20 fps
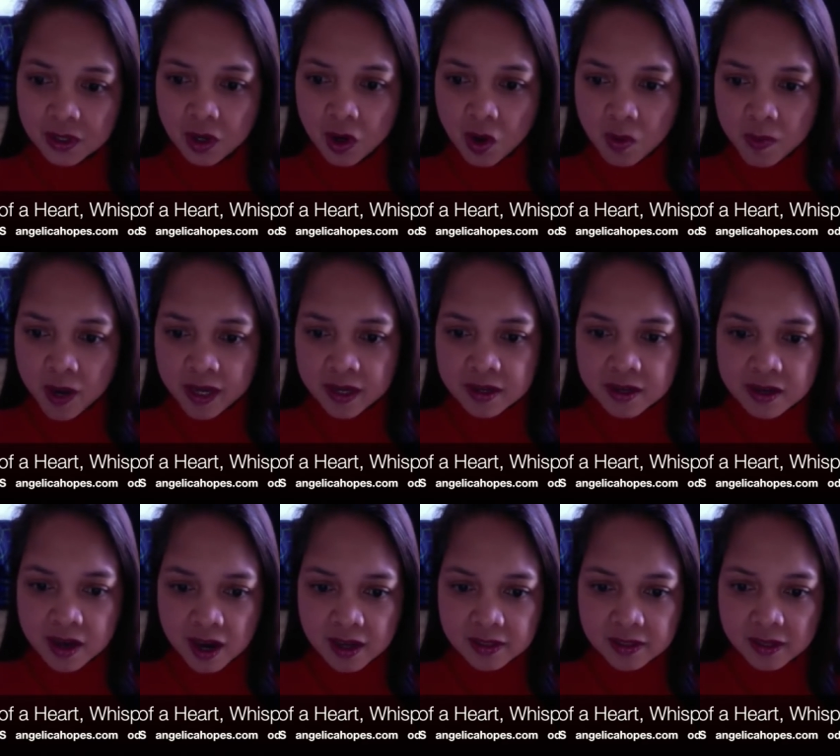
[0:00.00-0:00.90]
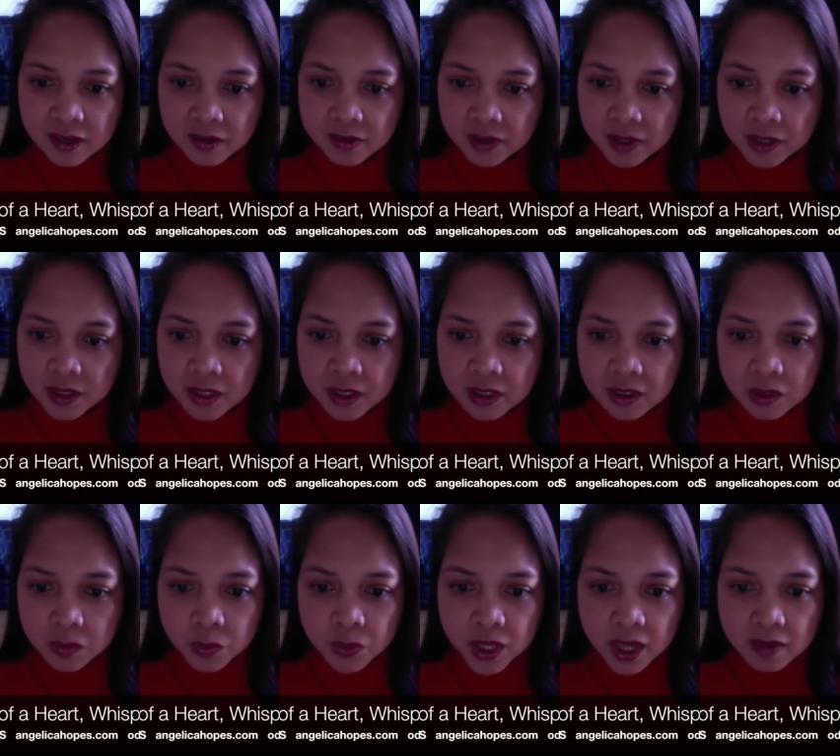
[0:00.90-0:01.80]
Oh my God, Lara,
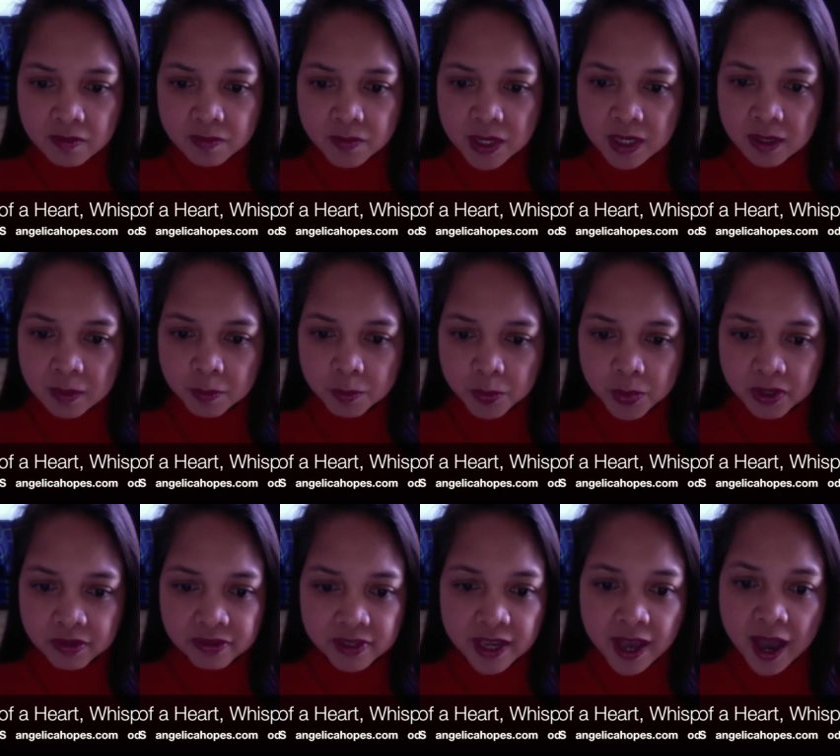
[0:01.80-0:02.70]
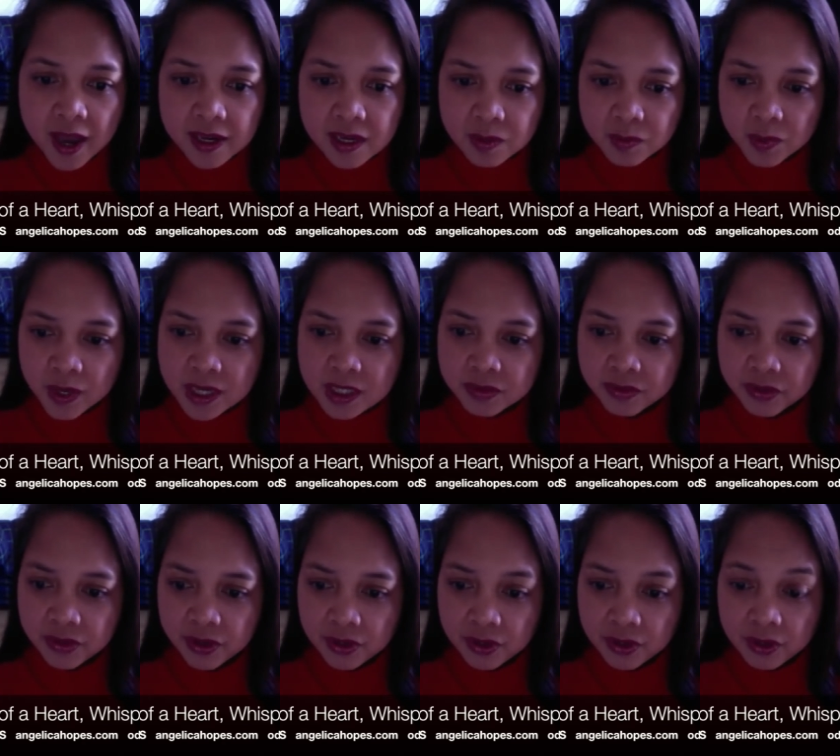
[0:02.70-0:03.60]
that would have been a perfect hiding place
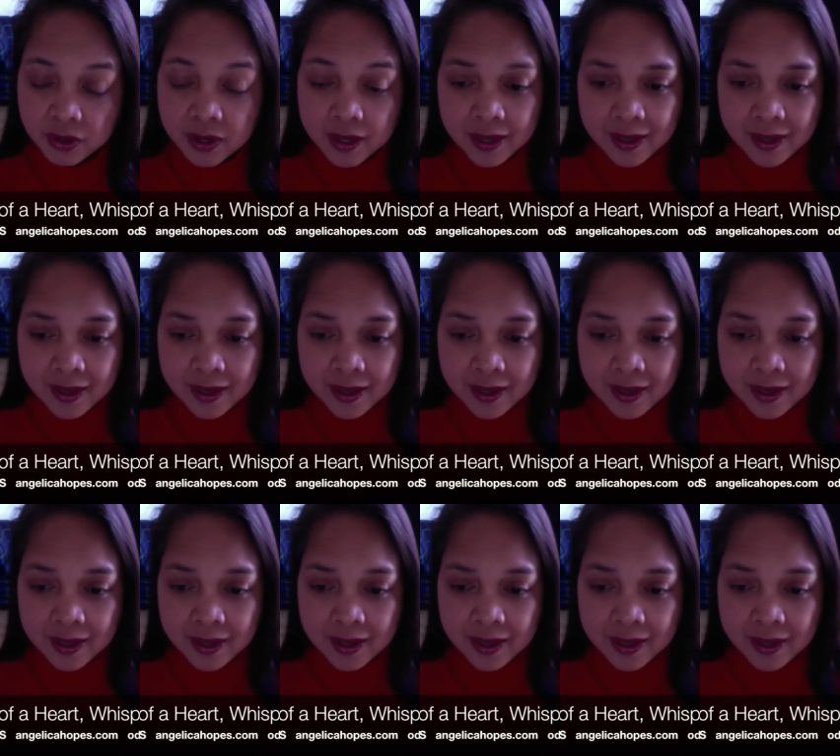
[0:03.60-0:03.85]
for her.